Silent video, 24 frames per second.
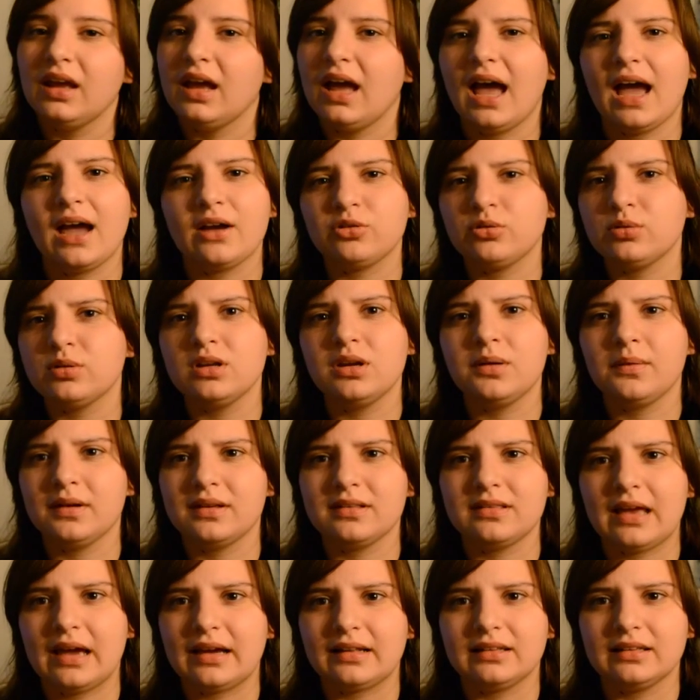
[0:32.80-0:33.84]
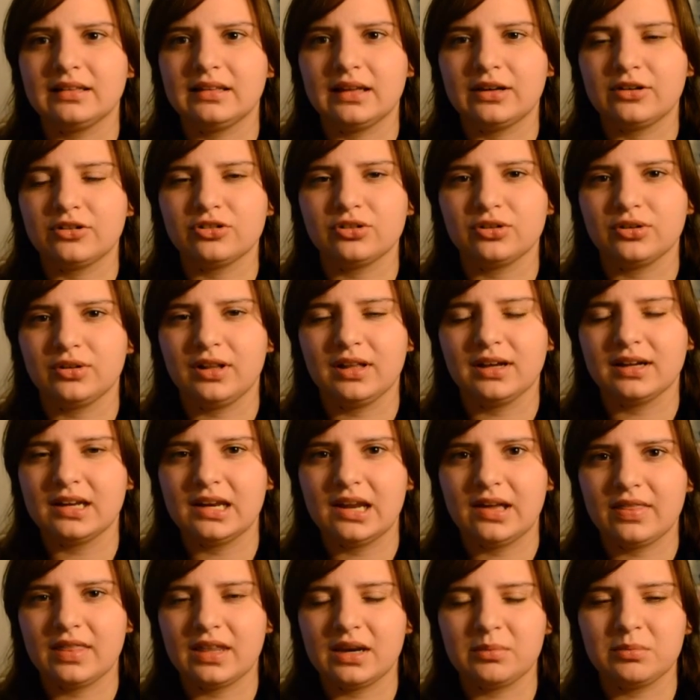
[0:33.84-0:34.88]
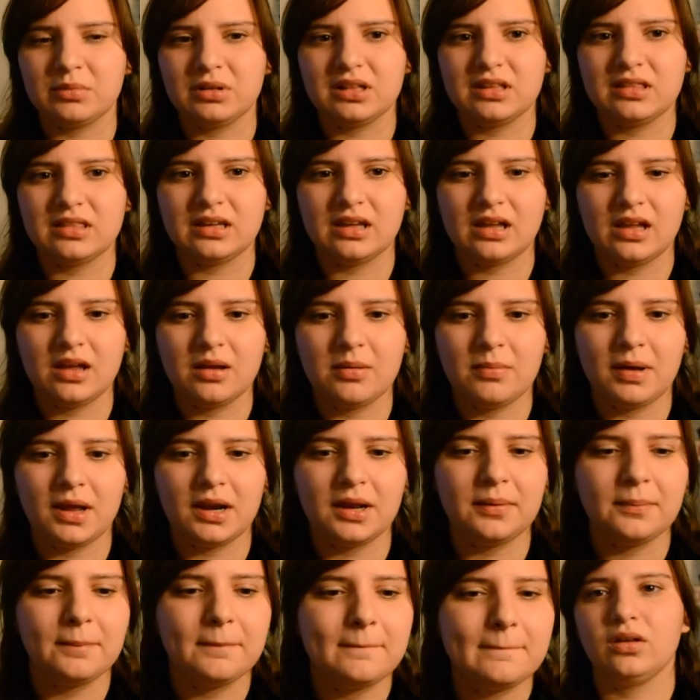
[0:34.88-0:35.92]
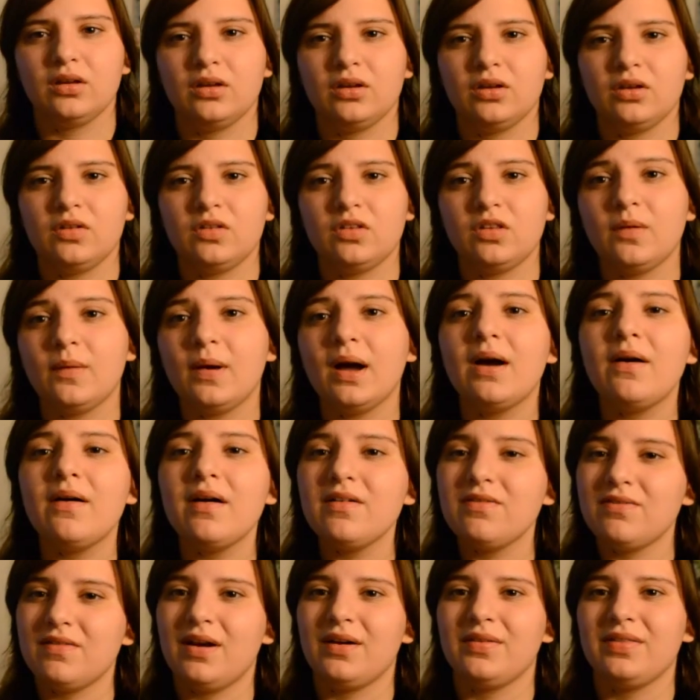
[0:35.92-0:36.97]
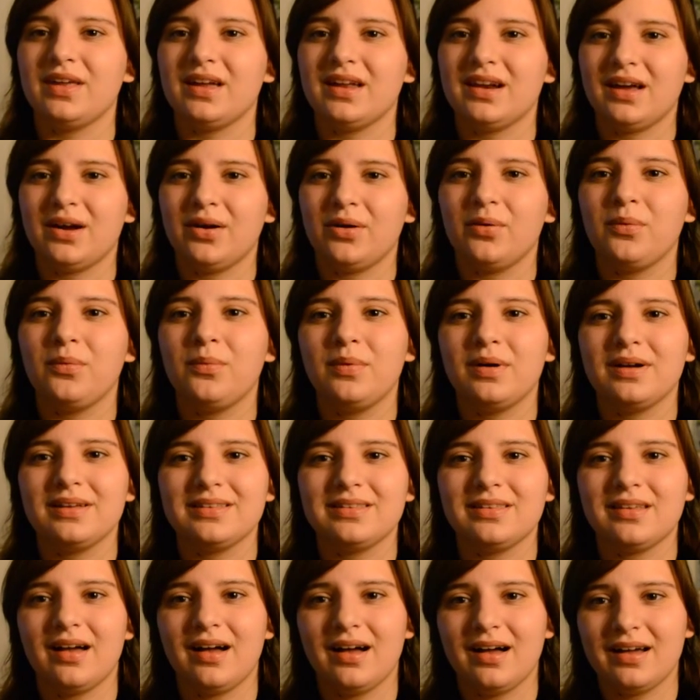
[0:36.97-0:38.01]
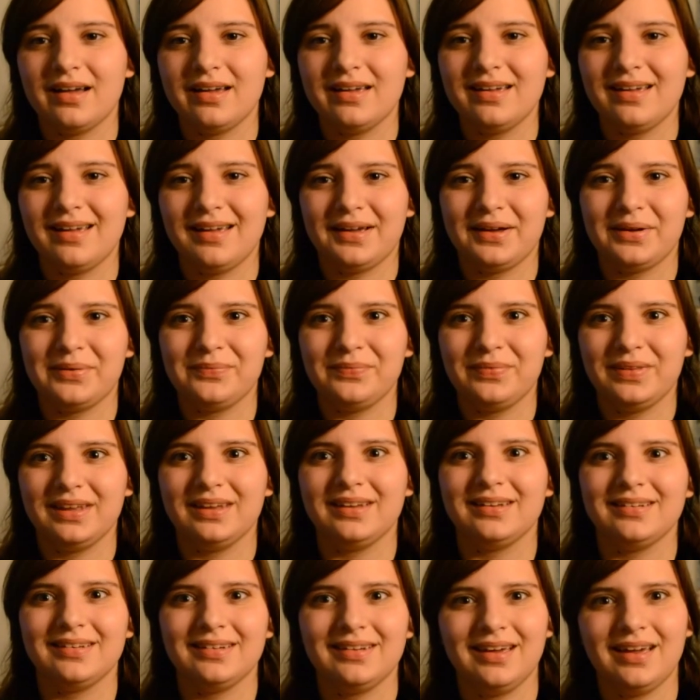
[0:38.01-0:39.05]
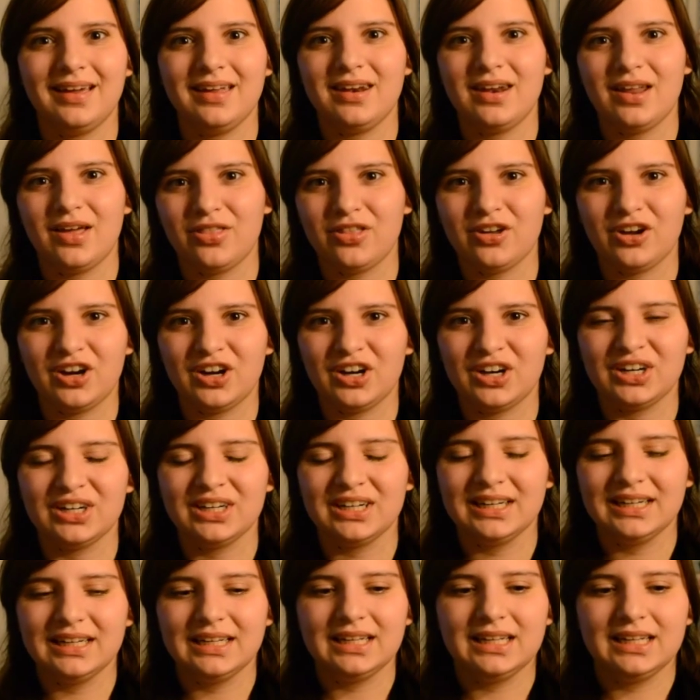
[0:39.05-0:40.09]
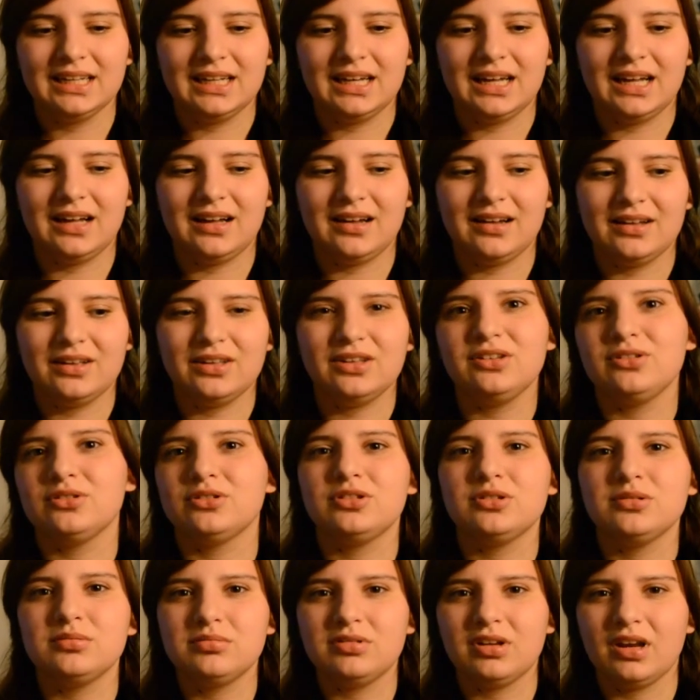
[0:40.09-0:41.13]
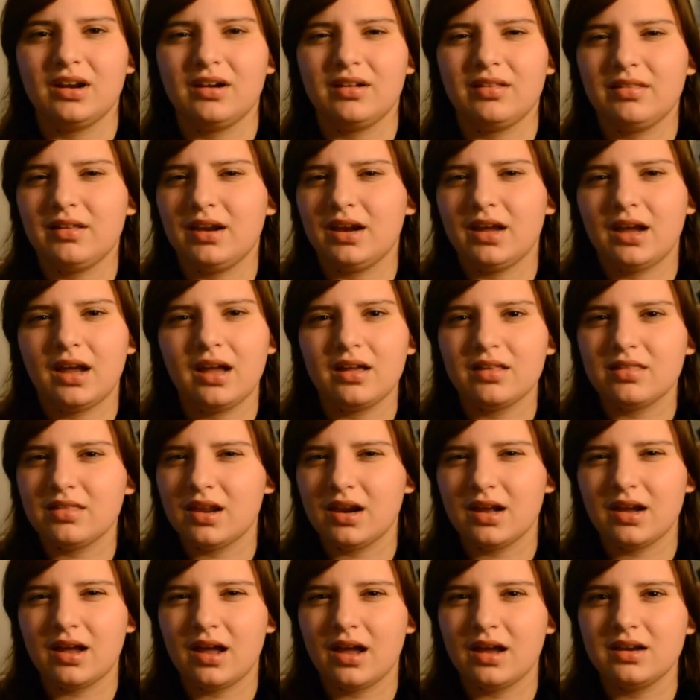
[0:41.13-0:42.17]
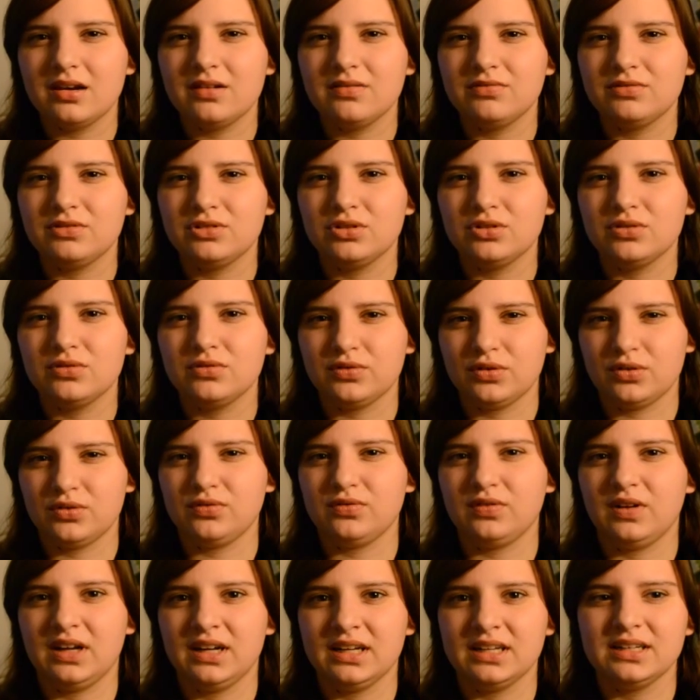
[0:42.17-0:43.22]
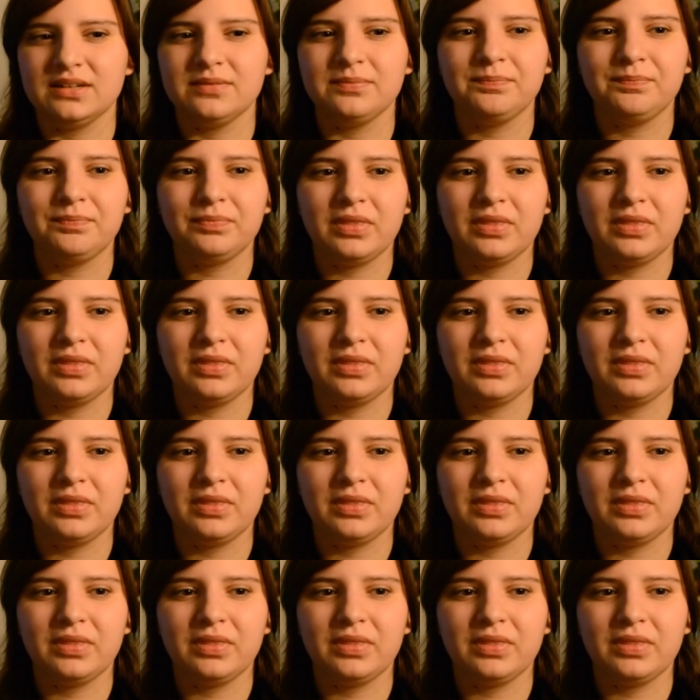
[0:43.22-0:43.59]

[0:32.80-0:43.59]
Actually, no, exactly like Sherlock now that I'm really thinking about it. So how I found that out was I am in another YouTube channel that I kind of do for fun.